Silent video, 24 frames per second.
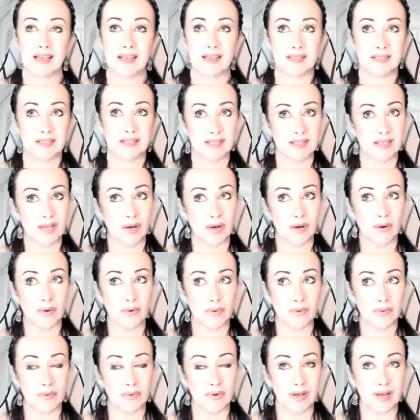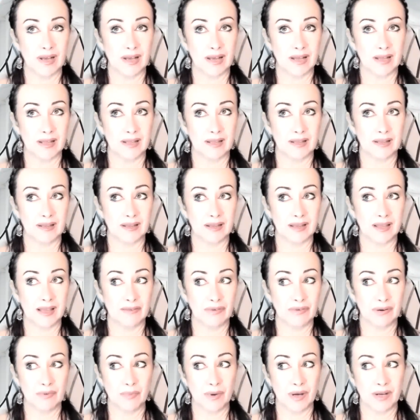So
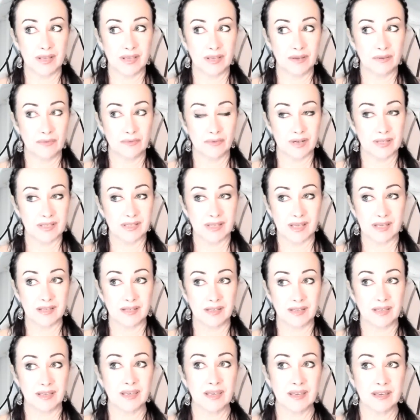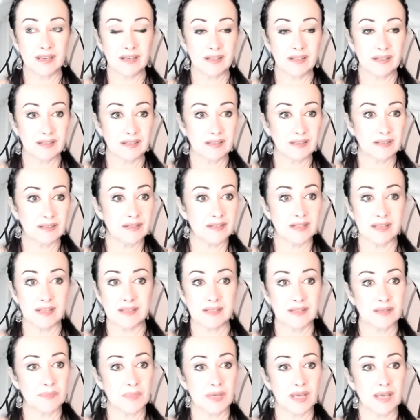everybody was getting killed,
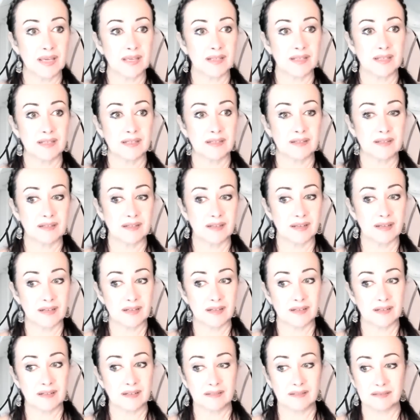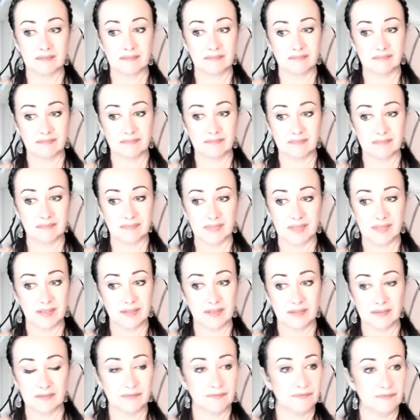decimated, and
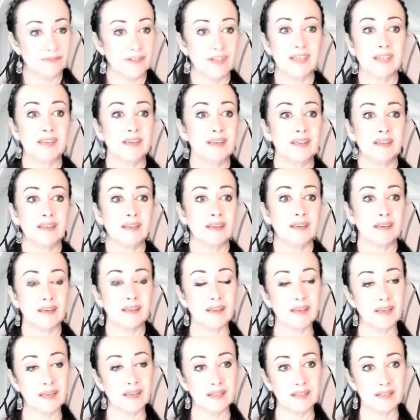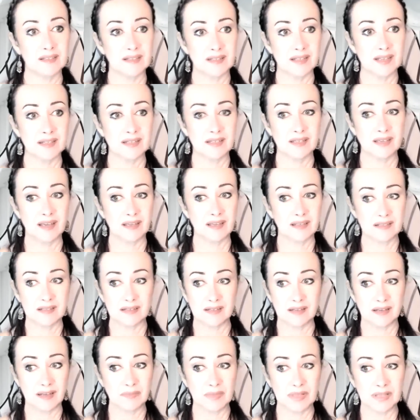fleeing. And at the end,
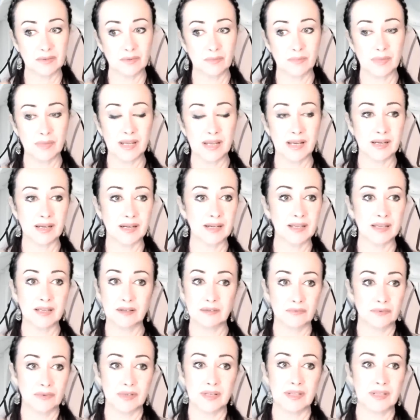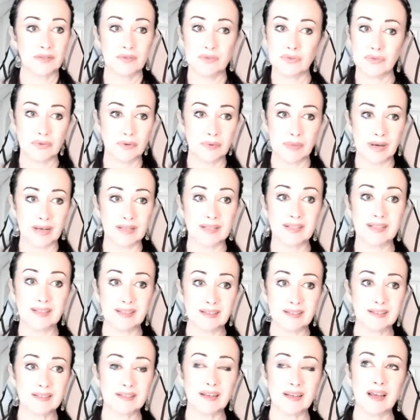I mean, the Black League really took a bad
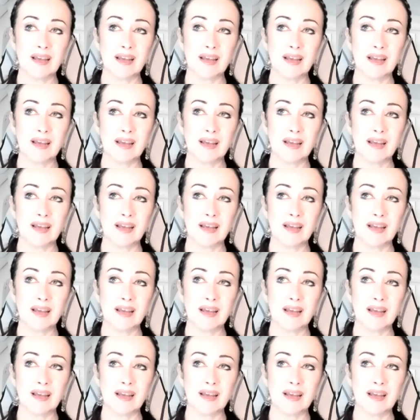hit.